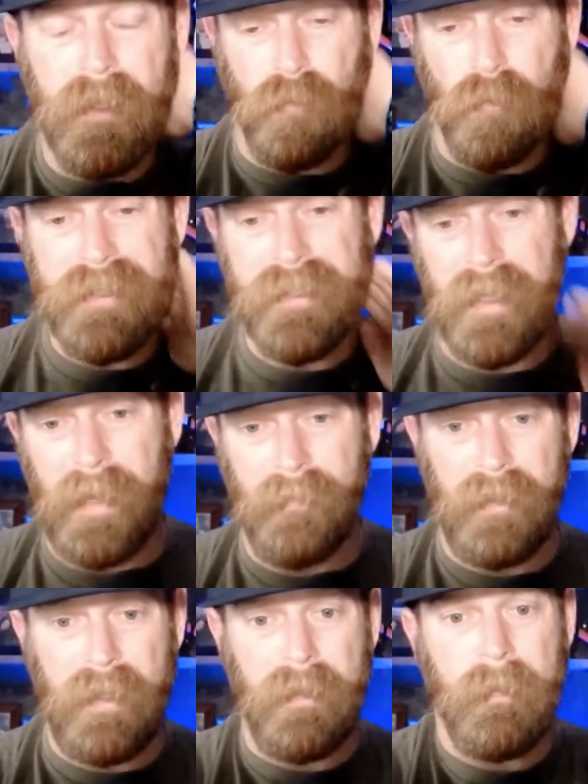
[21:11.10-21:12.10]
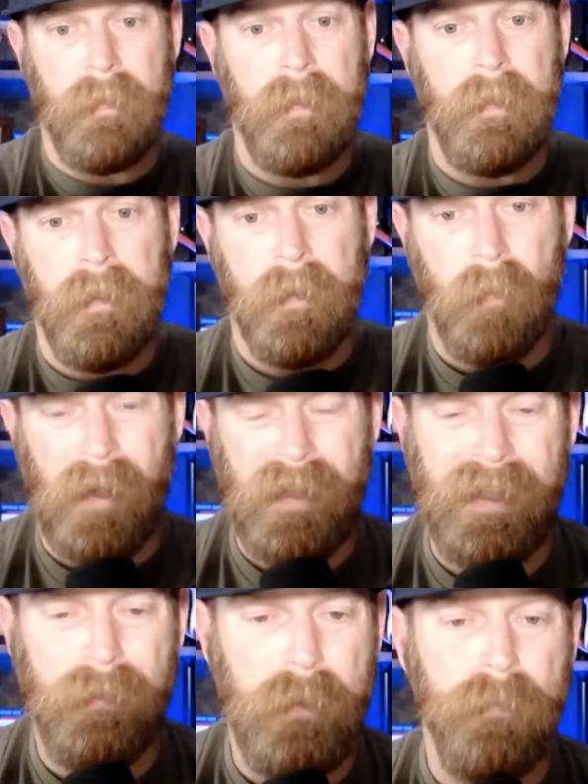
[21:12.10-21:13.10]
risk in everything, right? I
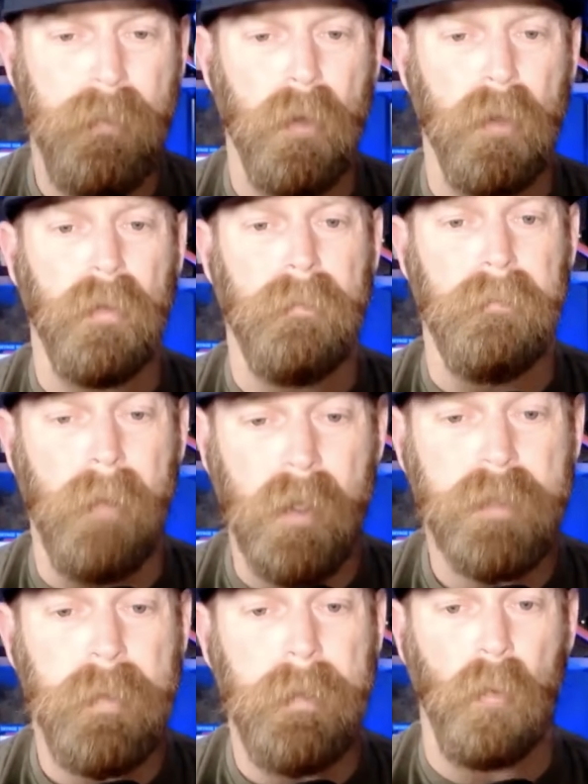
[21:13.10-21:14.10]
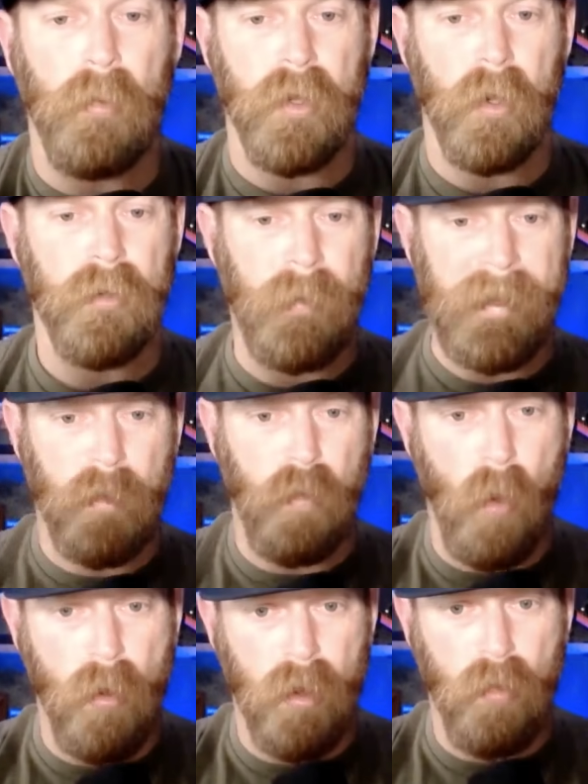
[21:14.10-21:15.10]
think most people would go to a
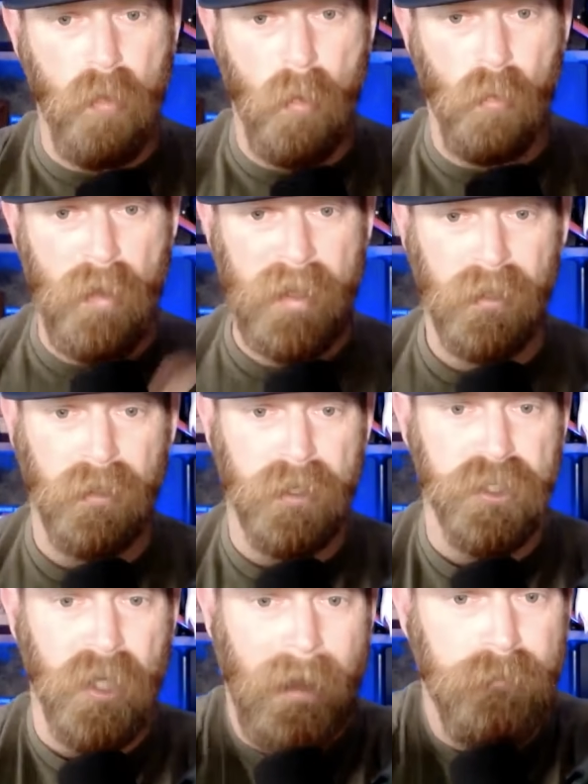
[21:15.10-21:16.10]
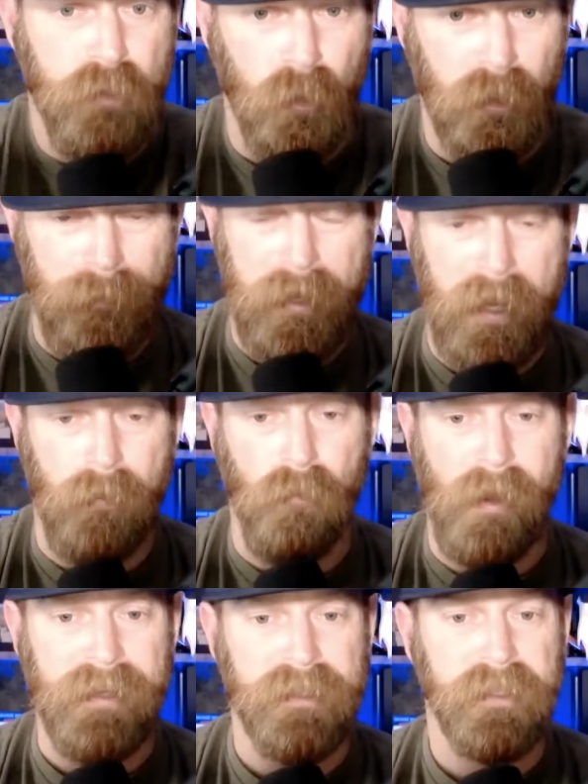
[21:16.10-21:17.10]
quote-unquote regular job to eliminate
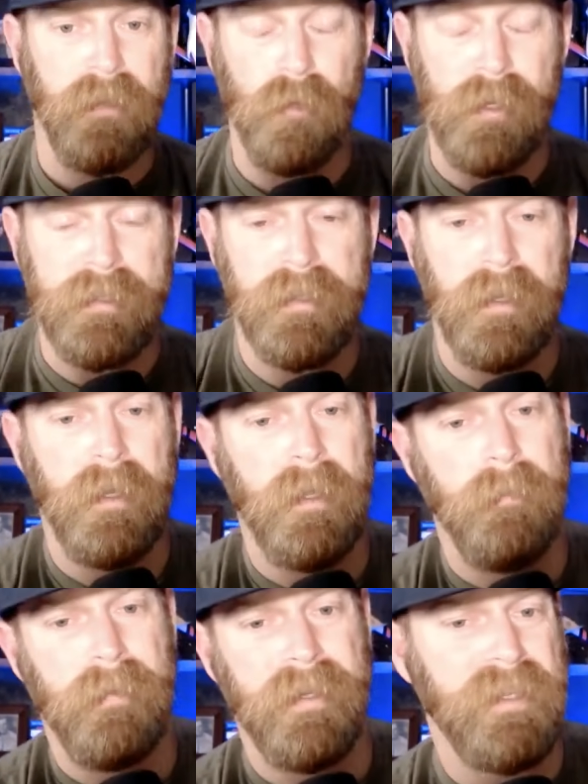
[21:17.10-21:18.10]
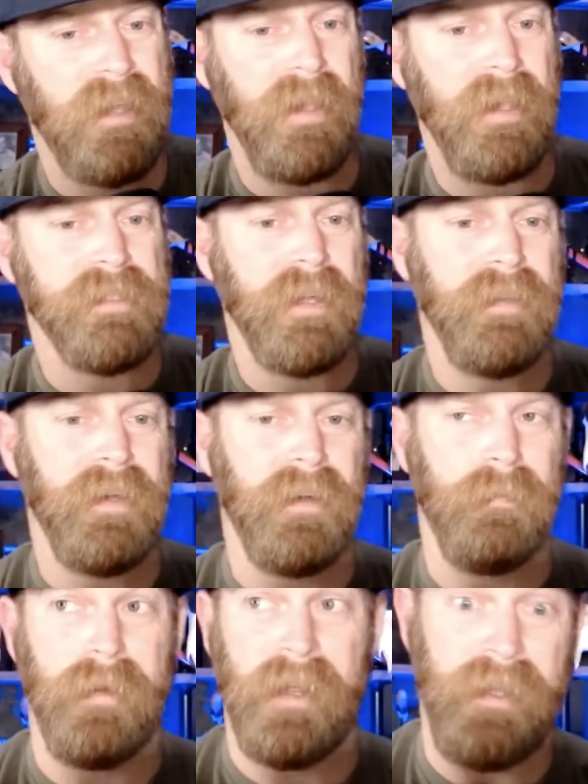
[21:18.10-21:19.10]
risk because they think it's not there.
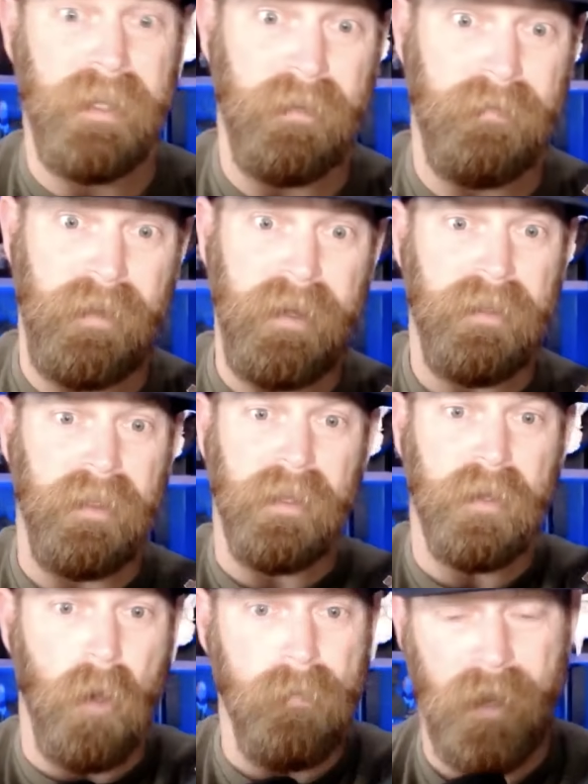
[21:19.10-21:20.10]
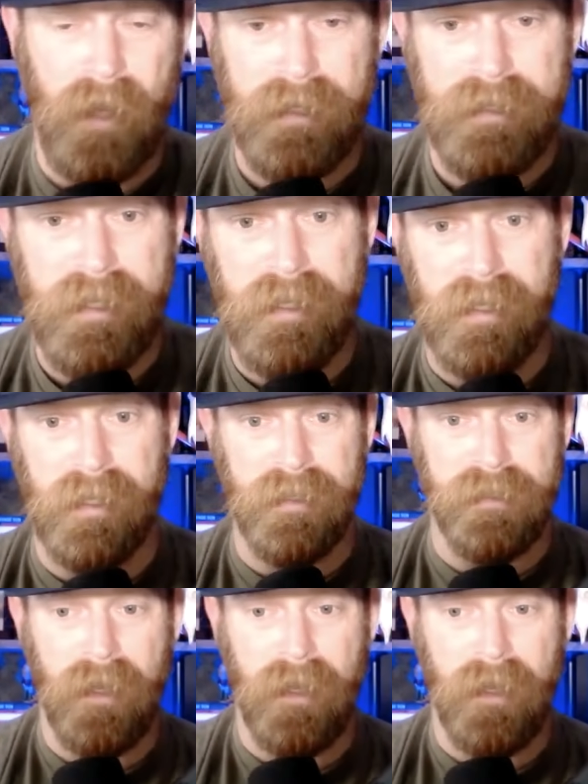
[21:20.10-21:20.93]
But I think if anything, COVID-19 has